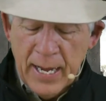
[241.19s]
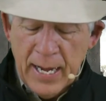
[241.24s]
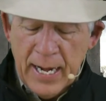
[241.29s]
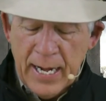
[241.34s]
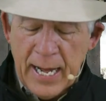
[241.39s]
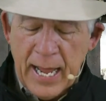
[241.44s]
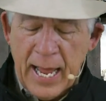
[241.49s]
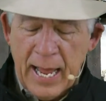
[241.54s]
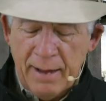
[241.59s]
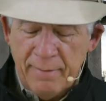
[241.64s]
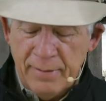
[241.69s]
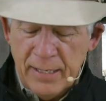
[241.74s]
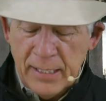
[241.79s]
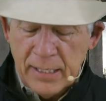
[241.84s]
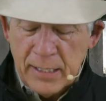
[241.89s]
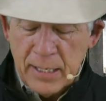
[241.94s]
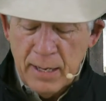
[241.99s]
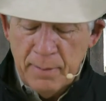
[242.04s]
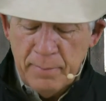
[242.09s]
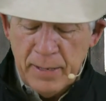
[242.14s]
And
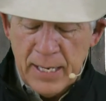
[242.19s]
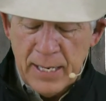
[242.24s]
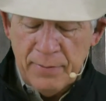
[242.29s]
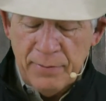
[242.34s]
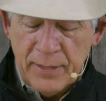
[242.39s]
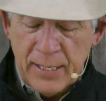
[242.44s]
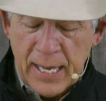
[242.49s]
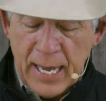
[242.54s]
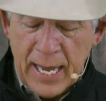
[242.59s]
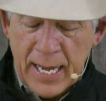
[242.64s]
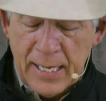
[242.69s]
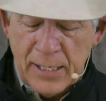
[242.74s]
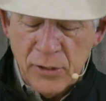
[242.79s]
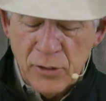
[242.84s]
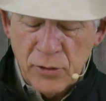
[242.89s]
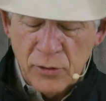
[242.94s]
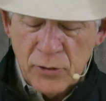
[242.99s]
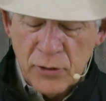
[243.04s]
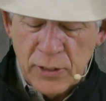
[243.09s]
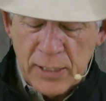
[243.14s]
having come in, the
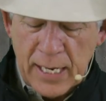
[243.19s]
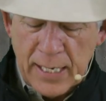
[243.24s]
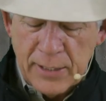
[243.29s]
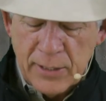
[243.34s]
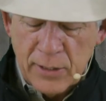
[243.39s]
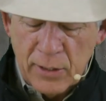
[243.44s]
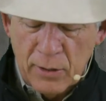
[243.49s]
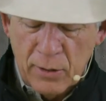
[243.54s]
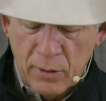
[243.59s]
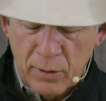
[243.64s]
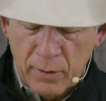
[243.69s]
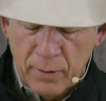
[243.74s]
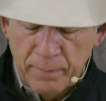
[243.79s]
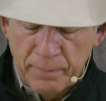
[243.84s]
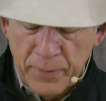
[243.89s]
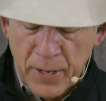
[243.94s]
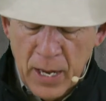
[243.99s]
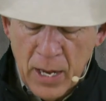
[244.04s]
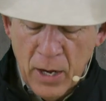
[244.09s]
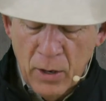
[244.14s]
angel said to her,
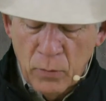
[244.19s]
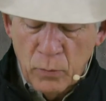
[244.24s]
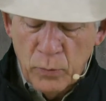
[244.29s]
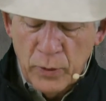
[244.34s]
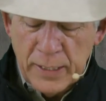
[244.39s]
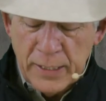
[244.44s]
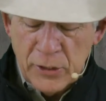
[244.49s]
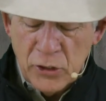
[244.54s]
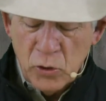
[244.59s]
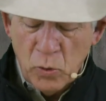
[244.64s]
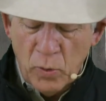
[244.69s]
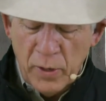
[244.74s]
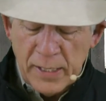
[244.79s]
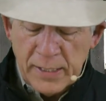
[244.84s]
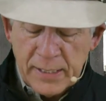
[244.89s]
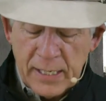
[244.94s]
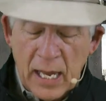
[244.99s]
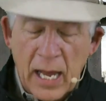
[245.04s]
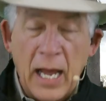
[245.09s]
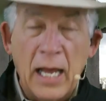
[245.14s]

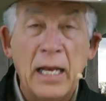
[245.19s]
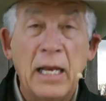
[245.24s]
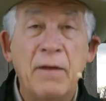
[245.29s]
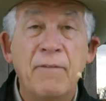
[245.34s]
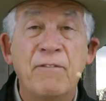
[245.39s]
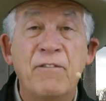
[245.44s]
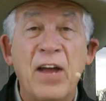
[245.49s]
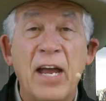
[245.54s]
rejoice, highly